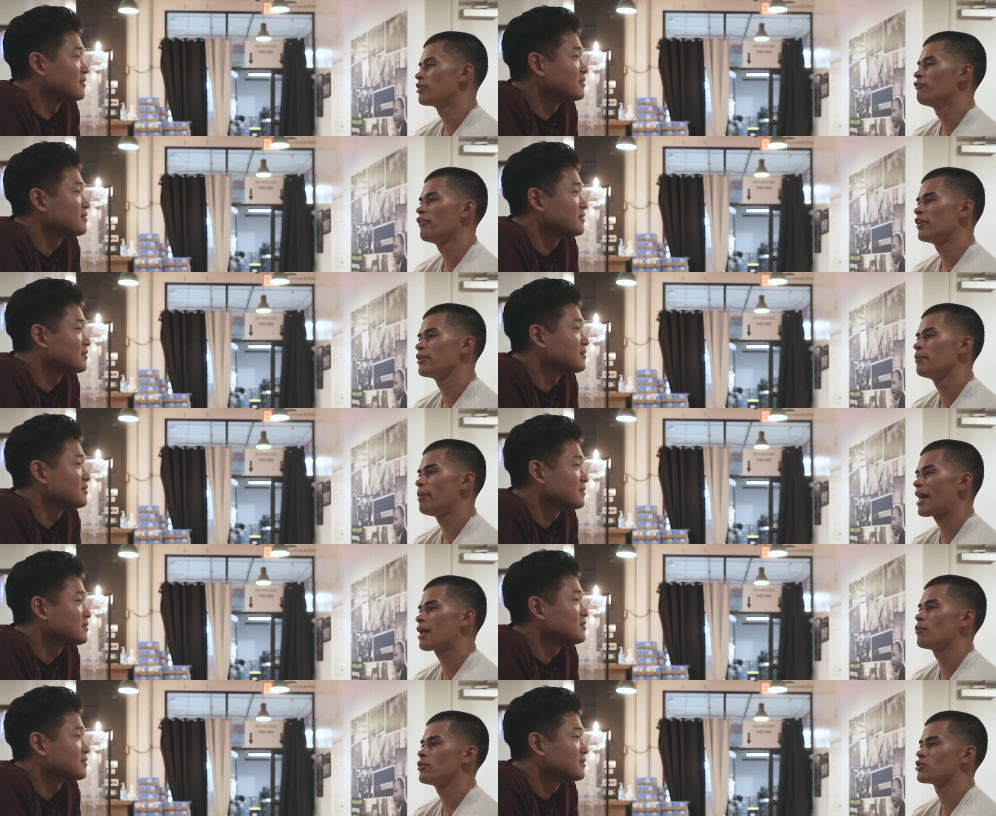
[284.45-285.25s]
Speaker 1: the the
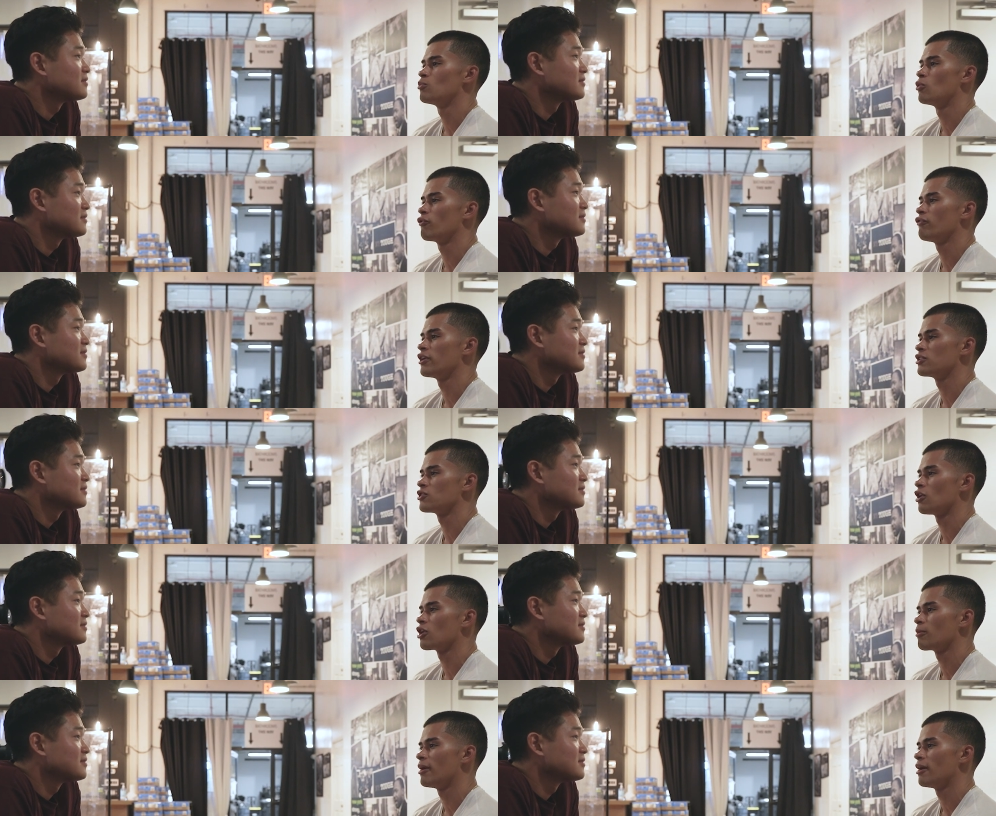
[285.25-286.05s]
bad ones are more fun to
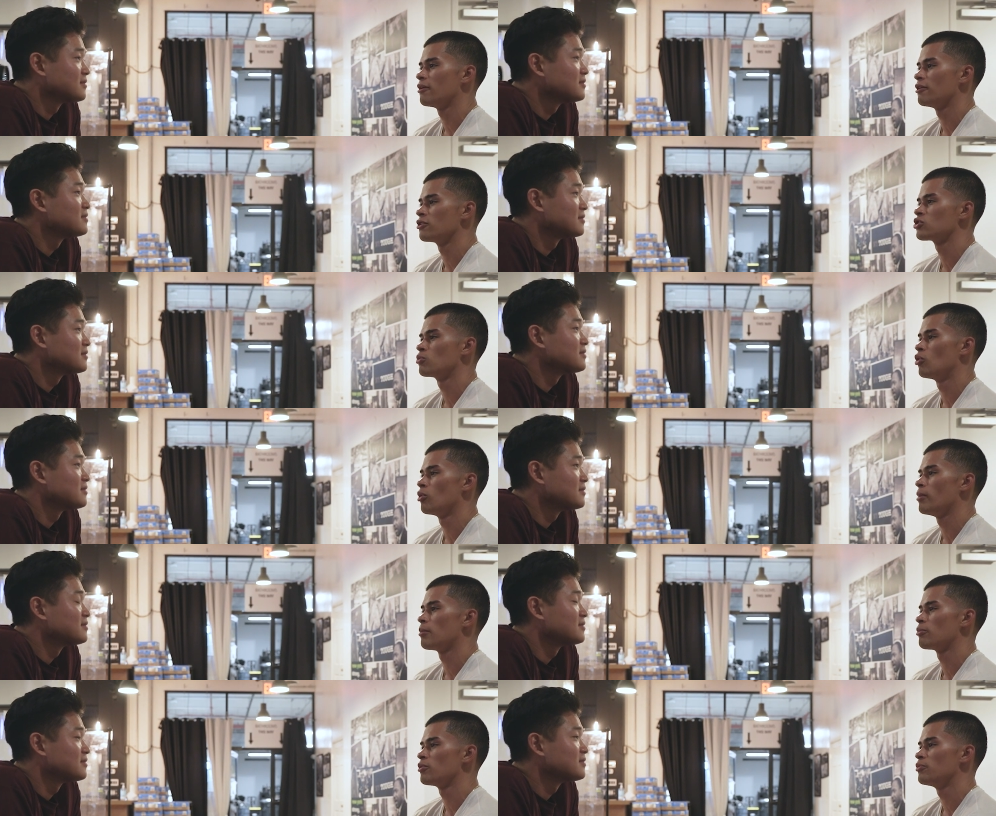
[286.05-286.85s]
talk about and also more
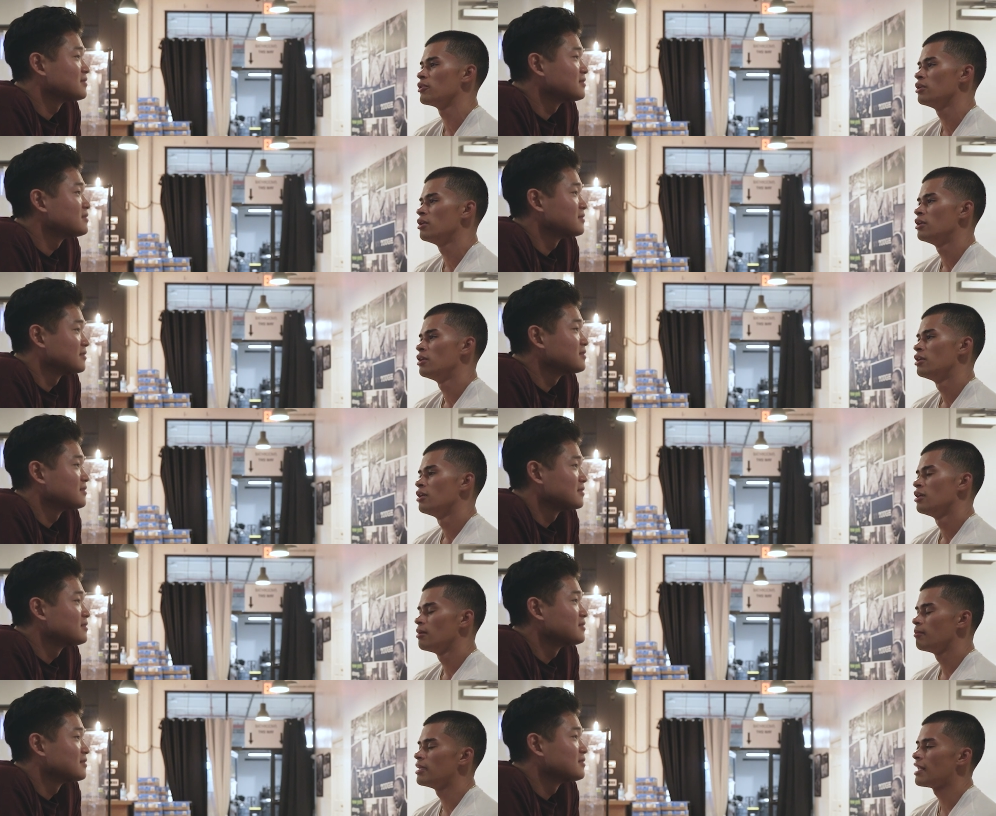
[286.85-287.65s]
memorable.
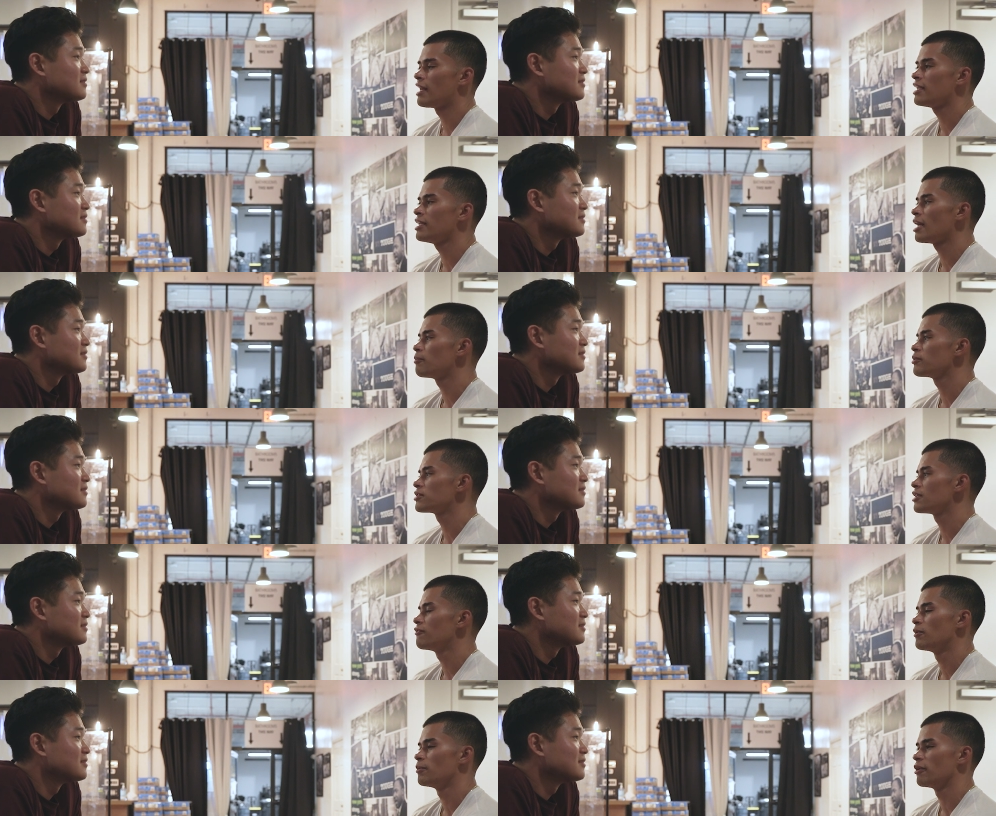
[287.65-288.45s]
But
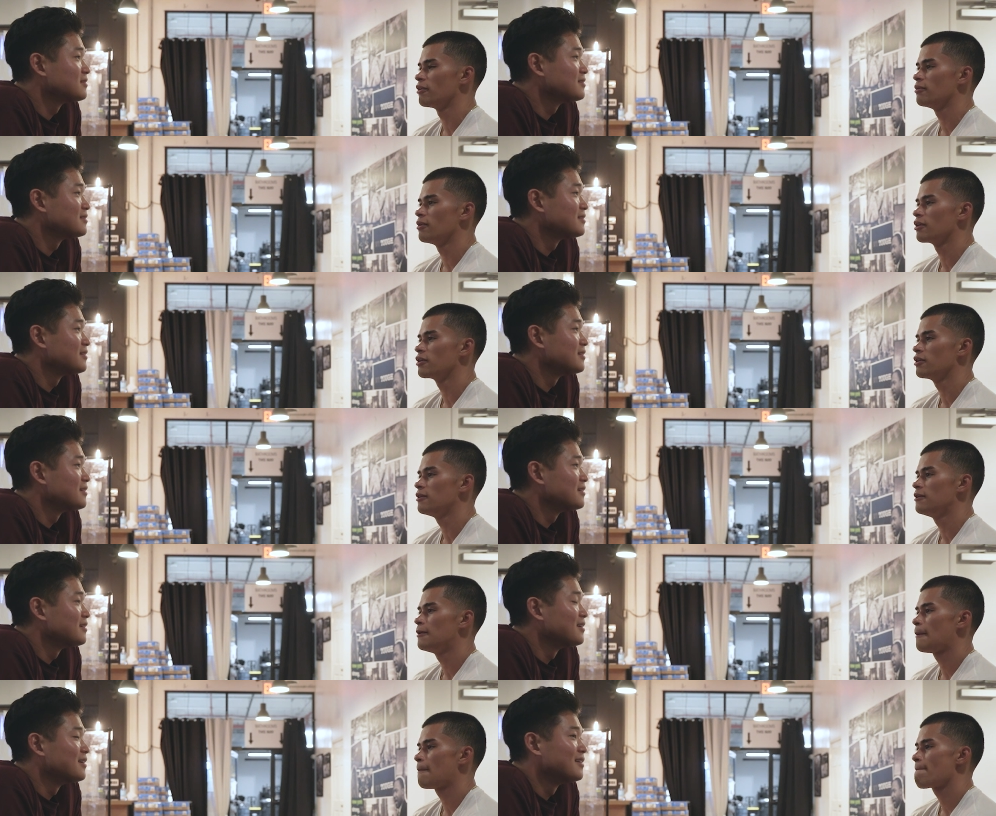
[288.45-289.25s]
99% of them are, are good.
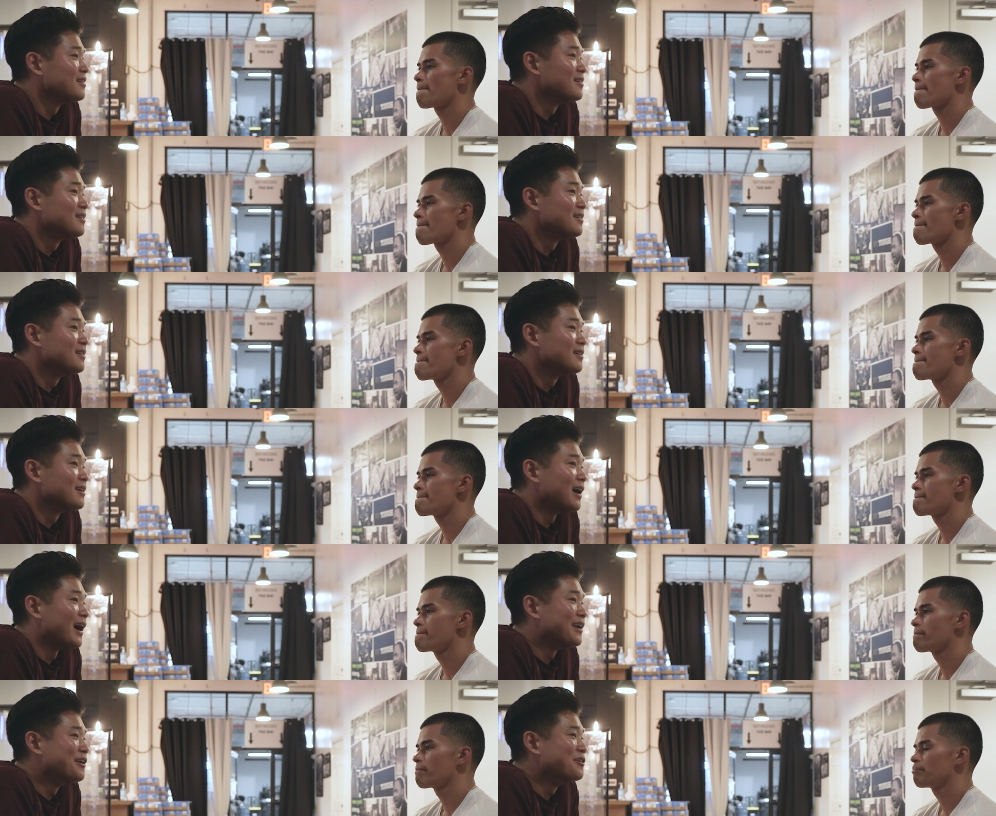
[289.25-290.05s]

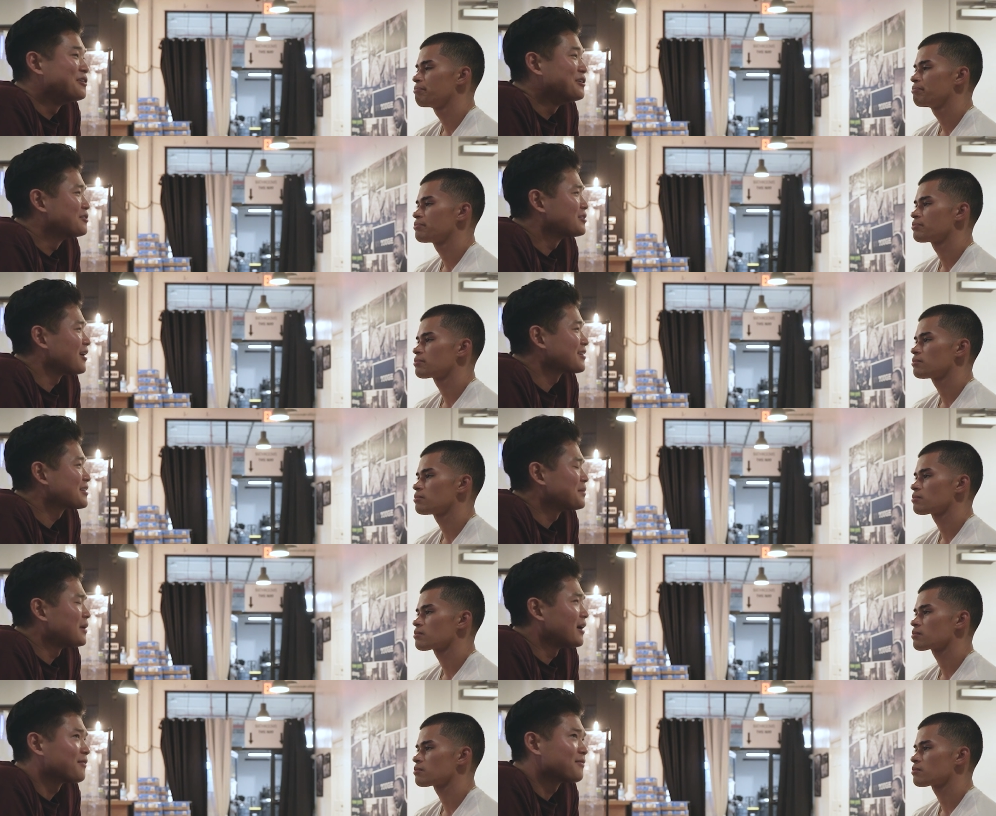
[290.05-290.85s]
Speaker 2: I know you talked
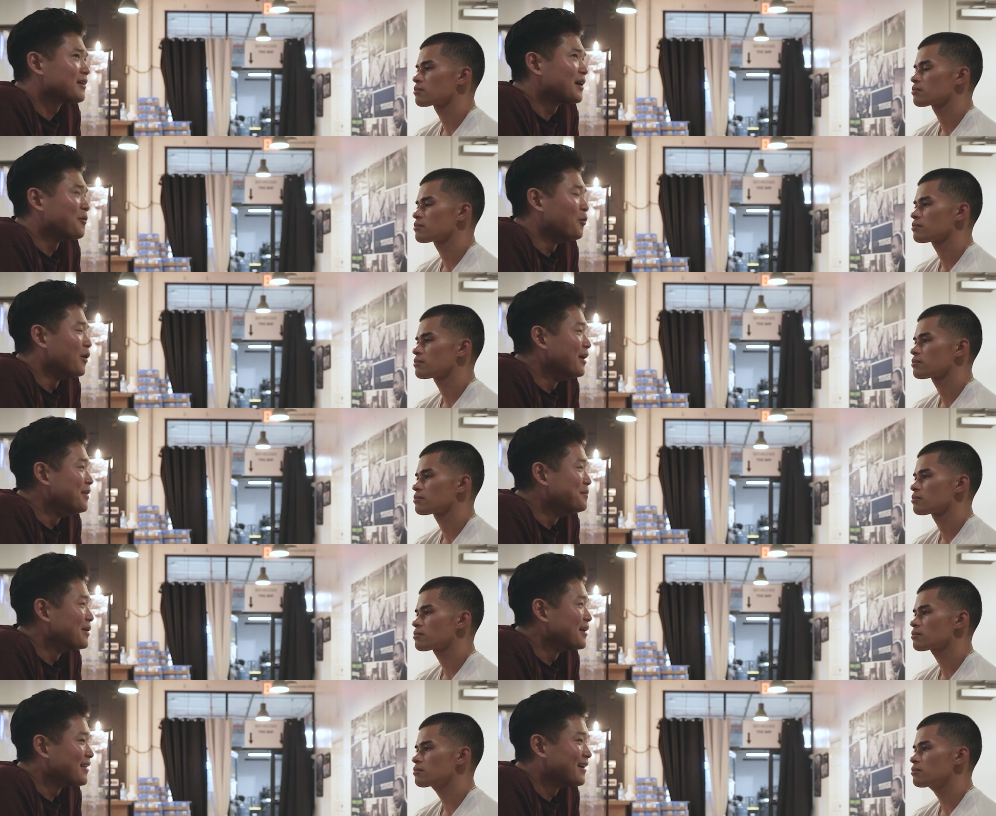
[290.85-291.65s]
about I forgot
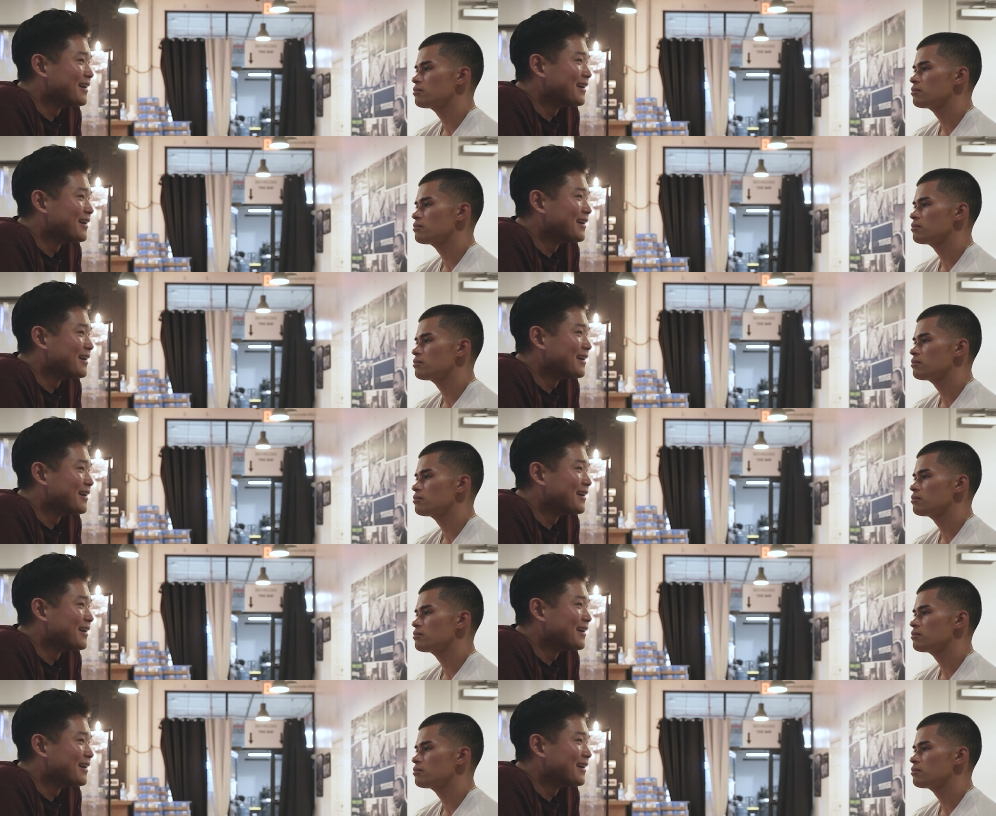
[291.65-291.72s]
when, but